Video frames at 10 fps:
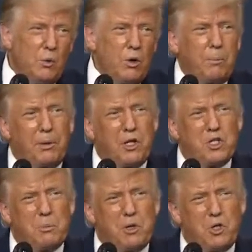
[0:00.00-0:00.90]
We are
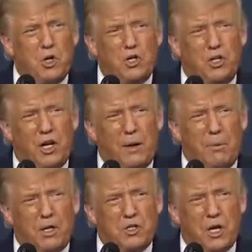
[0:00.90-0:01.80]
pleased to be joined today
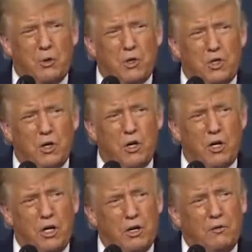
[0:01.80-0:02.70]
by
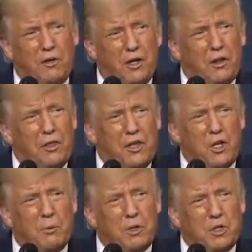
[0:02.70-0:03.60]
Secretary of Health
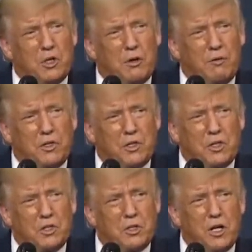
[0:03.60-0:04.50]
and Human
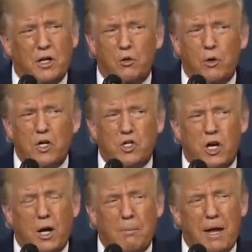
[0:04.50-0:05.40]
Services, done a great
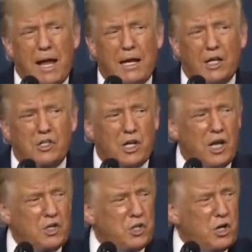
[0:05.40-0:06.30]
job, Alex
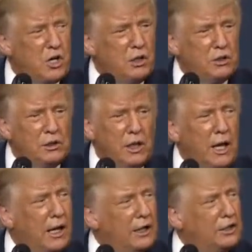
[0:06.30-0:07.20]
Azar.
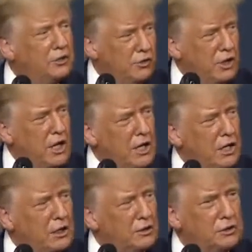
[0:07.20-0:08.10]
Alex, hi
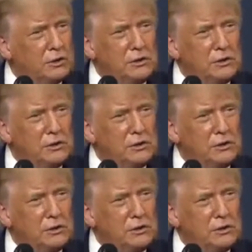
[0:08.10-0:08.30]
Alex.